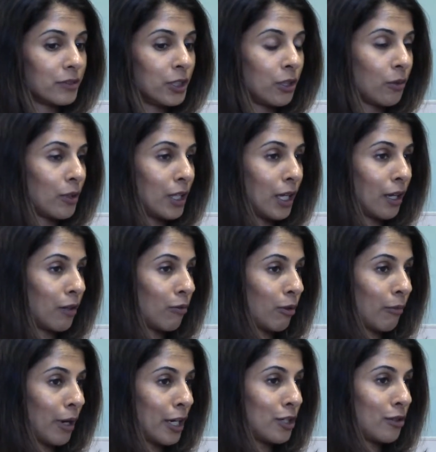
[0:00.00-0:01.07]
you know, in the end it
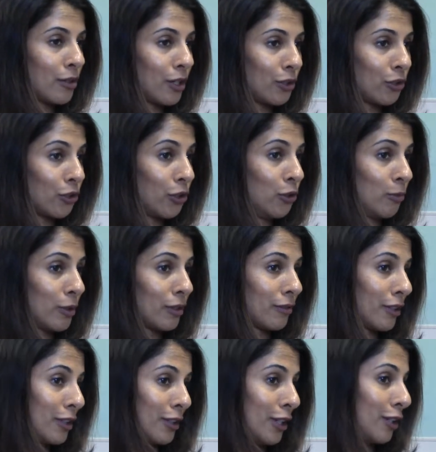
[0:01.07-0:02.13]
reminds you that you're human
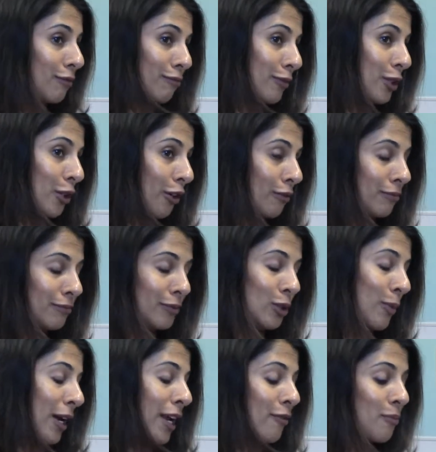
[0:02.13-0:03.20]
and that, you know,
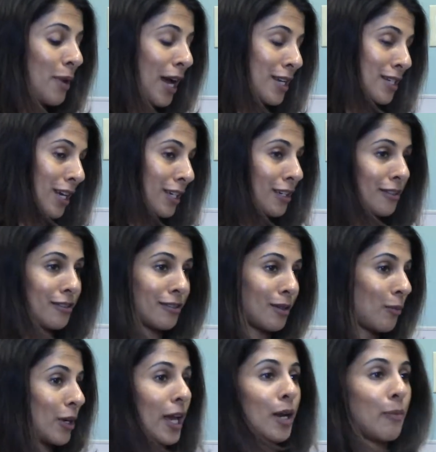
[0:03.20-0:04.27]
you might have a bad day because
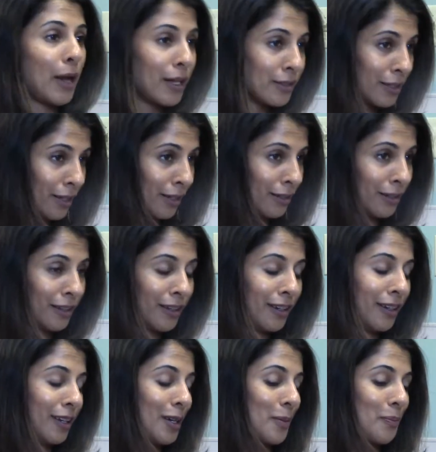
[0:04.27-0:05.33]
someone had a bad day,
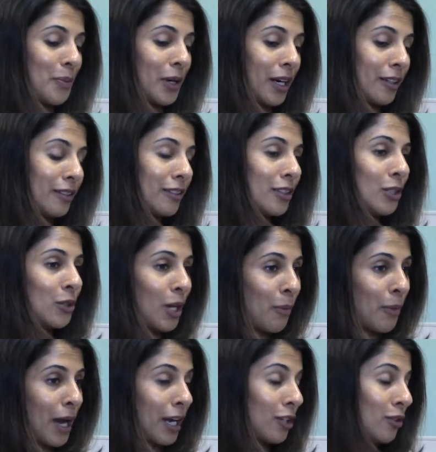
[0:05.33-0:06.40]
but you
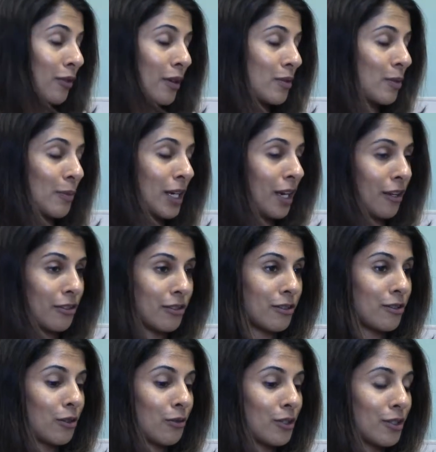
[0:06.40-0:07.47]
come back and you help somebody else.
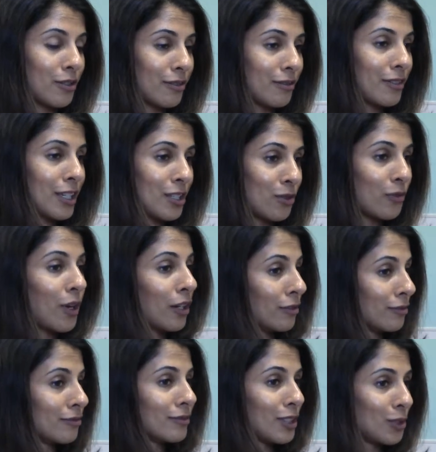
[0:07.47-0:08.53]
So it's fun.
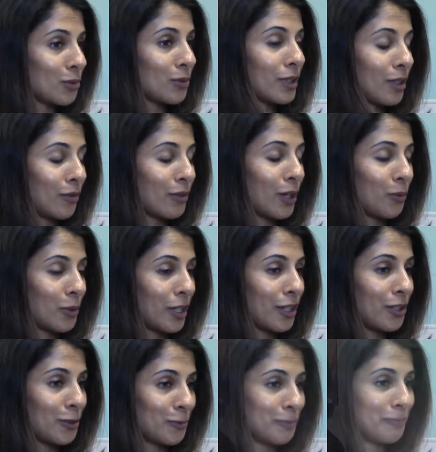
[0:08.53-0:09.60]
It's really fun what
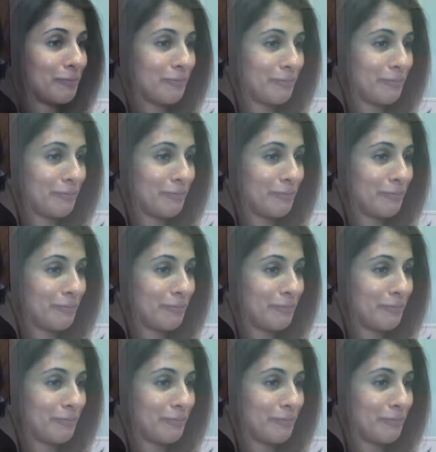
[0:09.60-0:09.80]
I do.